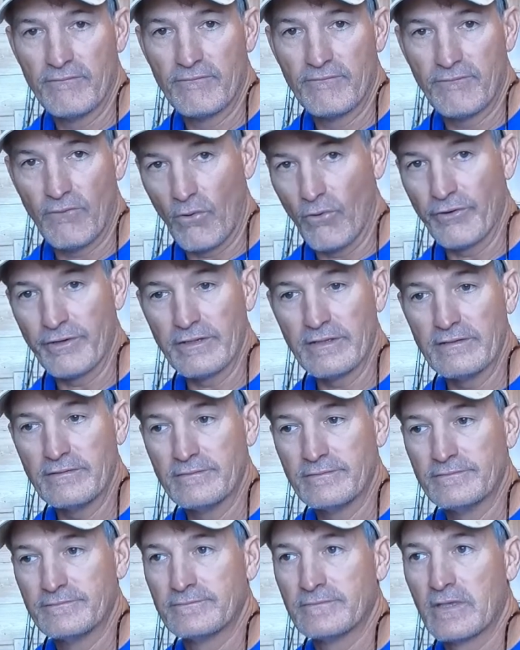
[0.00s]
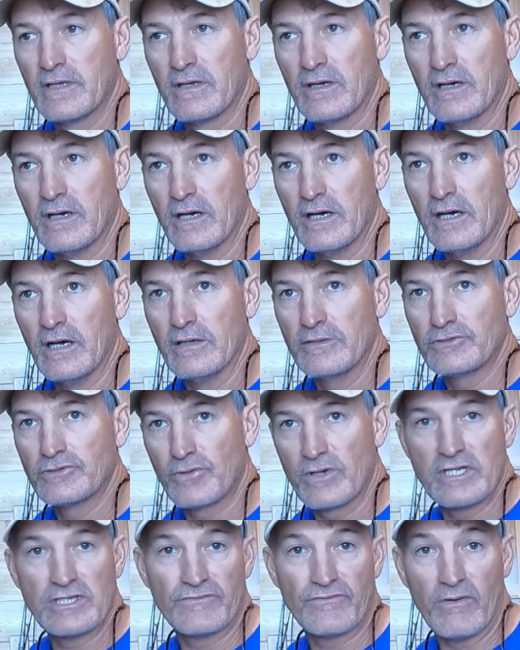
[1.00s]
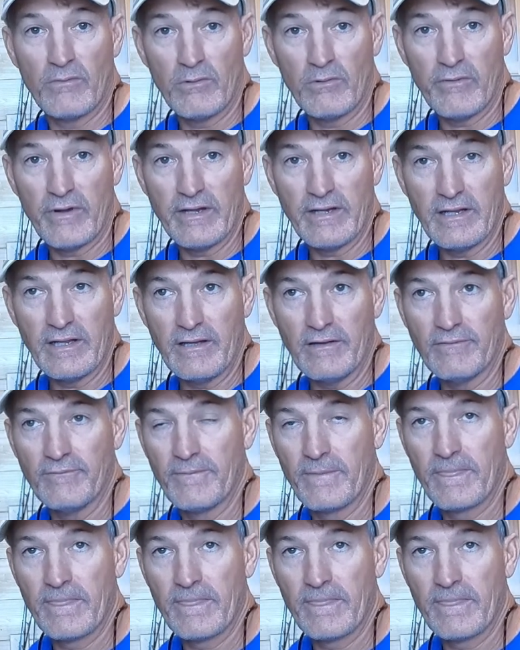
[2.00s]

F40 transformer right now.